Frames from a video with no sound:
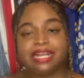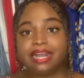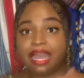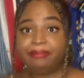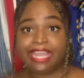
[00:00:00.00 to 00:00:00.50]

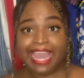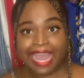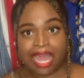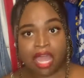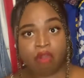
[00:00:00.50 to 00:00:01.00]
coming
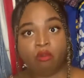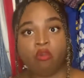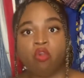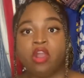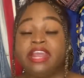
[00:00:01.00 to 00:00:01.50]
out
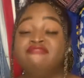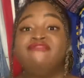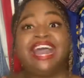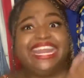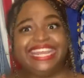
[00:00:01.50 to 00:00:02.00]
or
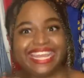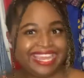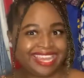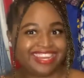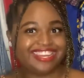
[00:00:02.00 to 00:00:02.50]
inviting
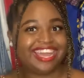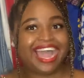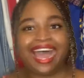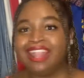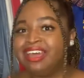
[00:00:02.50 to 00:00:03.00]
in.
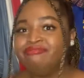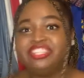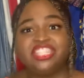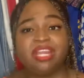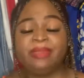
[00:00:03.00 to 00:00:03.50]
I love the
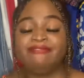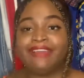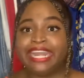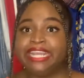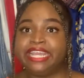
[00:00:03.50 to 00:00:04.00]
term
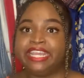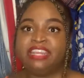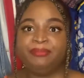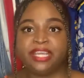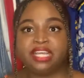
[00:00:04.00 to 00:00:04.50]
inviting
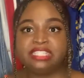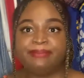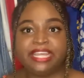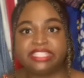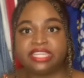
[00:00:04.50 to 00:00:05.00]
in, because
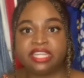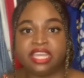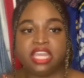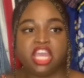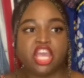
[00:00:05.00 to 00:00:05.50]

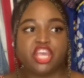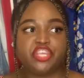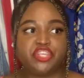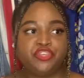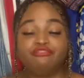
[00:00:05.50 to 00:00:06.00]
basically
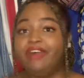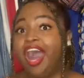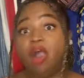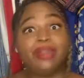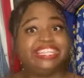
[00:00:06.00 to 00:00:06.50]
you've
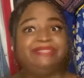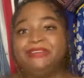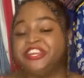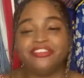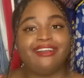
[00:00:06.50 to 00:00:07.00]
always
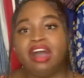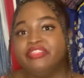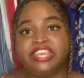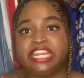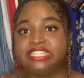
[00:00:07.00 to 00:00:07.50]
been your
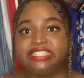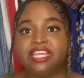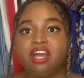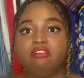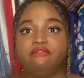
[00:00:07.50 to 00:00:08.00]
authentic
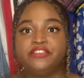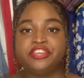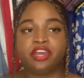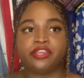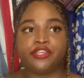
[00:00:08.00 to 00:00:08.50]
self.
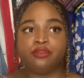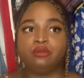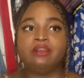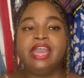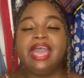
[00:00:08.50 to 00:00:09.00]

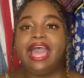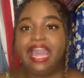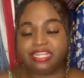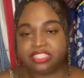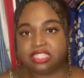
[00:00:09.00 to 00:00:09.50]
You
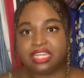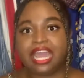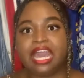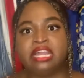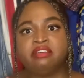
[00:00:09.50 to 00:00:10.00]
had to
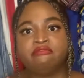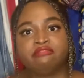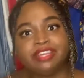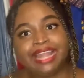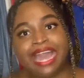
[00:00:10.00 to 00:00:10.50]
kind of
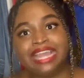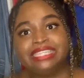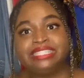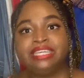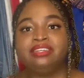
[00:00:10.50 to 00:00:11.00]
realize
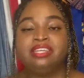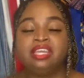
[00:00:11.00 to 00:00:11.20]
and